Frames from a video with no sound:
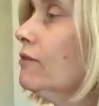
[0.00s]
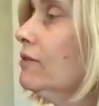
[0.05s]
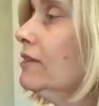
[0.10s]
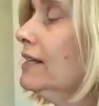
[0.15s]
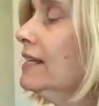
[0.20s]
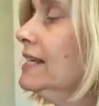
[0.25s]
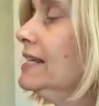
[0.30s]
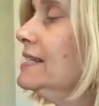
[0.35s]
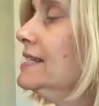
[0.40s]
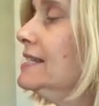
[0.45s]

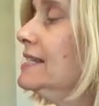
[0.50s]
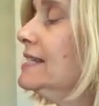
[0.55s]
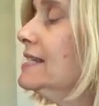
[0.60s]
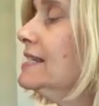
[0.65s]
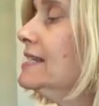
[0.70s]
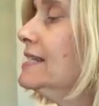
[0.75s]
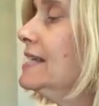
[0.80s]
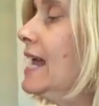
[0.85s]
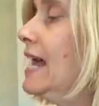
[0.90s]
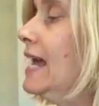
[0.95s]
leads to
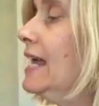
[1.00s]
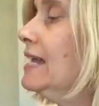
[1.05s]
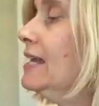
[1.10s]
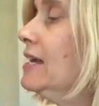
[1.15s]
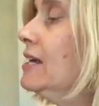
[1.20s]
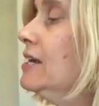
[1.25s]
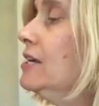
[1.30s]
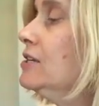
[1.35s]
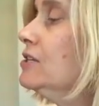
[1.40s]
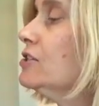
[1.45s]
said.
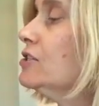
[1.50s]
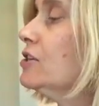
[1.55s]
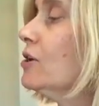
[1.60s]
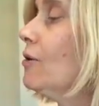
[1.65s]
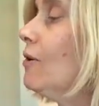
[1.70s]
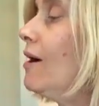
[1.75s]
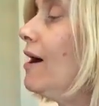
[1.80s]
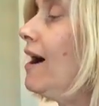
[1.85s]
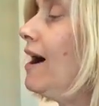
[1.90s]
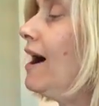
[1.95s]

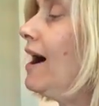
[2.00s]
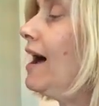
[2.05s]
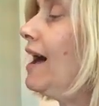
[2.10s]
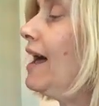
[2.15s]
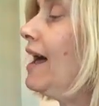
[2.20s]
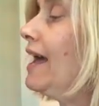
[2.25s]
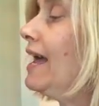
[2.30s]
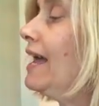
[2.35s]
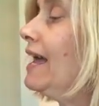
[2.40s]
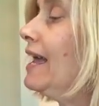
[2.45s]
So
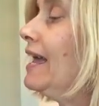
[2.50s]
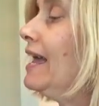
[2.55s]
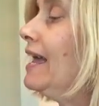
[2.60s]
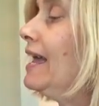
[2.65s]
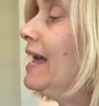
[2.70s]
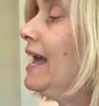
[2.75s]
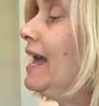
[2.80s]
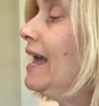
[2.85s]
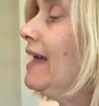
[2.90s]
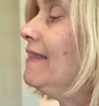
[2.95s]
I,
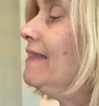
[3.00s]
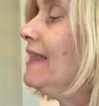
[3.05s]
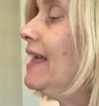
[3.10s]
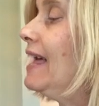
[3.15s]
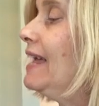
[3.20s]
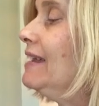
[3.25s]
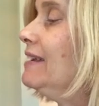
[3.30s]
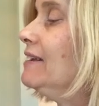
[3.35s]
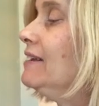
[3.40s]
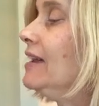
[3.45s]
and
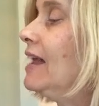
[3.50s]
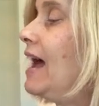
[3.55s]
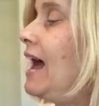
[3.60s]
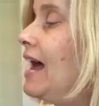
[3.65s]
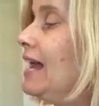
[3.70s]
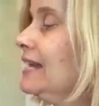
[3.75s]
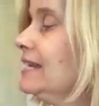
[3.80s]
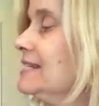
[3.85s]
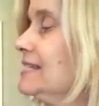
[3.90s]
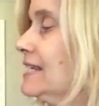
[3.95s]
then
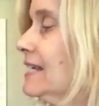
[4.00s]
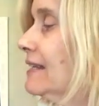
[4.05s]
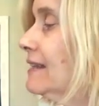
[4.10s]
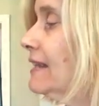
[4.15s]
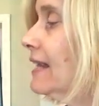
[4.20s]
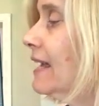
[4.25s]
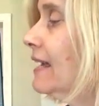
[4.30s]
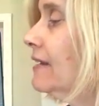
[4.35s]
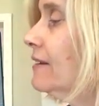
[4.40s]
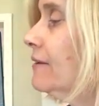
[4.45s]
add a D at
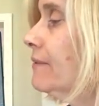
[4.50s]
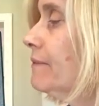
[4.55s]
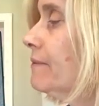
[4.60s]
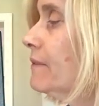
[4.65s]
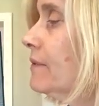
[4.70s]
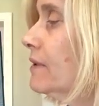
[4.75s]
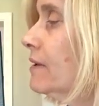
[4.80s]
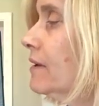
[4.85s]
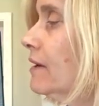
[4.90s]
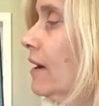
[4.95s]
the end.
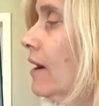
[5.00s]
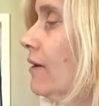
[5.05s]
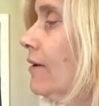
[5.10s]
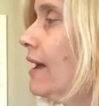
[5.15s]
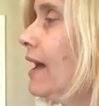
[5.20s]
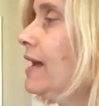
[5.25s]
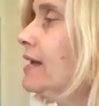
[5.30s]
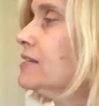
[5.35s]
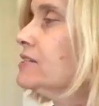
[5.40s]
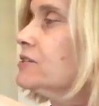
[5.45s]

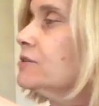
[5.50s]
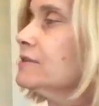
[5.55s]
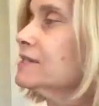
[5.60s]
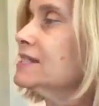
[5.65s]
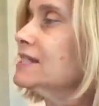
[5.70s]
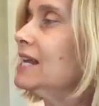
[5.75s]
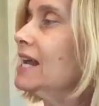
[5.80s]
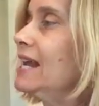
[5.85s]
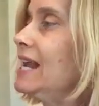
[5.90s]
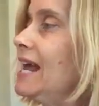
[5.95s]
Okay, so
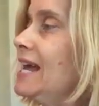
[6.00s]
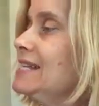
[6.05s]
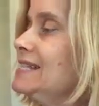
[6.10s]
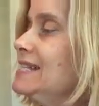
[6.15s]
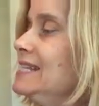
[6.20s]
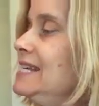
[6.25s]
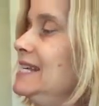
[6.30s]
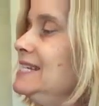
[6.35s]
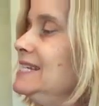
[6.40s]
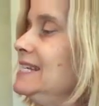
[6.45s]
it's not
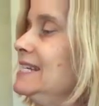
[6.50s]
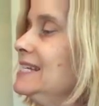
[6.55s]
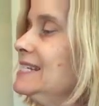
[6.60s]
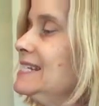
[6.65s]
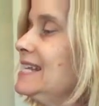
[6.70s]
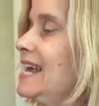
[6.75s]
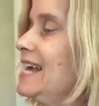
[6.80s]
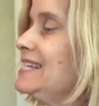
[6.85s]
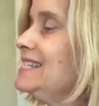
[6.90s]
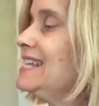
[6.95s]
S-E-D,
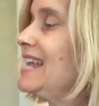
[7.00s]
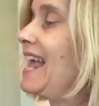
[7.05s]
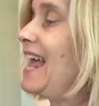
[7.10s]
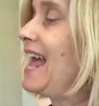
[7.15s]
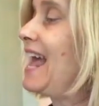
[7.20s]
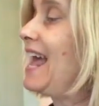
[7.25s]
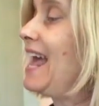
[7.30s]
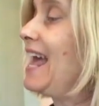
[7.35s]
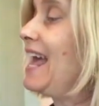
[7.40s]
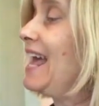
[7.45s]
it's
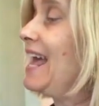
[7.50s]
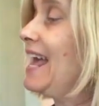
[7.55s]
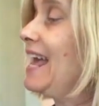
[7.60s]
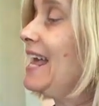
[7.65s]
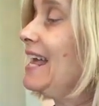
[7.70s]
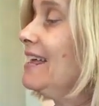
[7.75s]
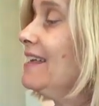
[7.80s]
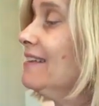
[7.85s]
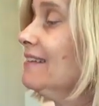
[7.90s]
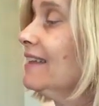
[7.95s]

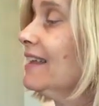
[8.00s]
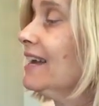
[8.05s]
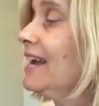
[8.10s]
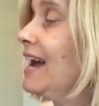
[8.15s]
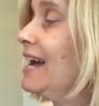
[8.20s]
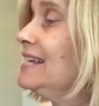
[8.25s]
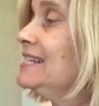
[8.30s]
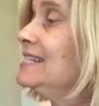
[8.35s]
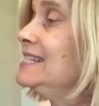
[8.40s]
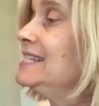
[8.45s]
S-A, like
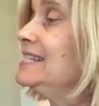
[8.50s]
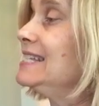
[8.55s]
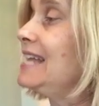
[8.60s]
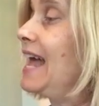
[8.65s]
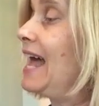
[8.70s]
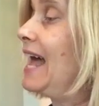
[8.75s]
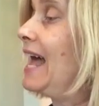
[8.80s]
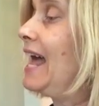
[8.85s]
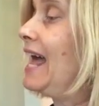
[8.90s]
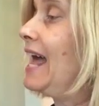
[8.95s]
I
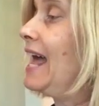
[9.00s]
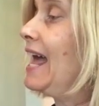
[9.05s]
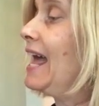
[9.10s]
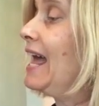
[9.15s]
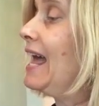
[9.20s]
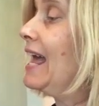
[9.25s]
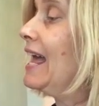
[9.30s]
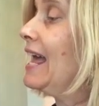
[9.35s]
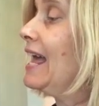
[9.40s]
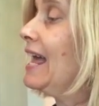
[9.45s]

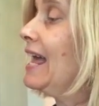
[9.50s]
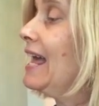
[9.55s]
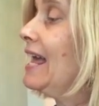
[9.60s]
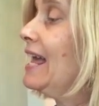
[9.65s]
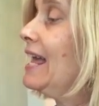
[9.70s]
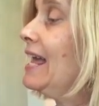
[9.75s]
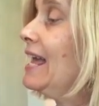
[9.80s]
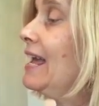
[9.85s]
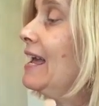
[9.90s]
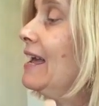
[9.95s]

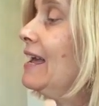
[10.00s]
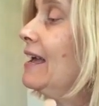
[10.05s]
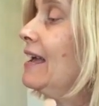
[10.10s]
say,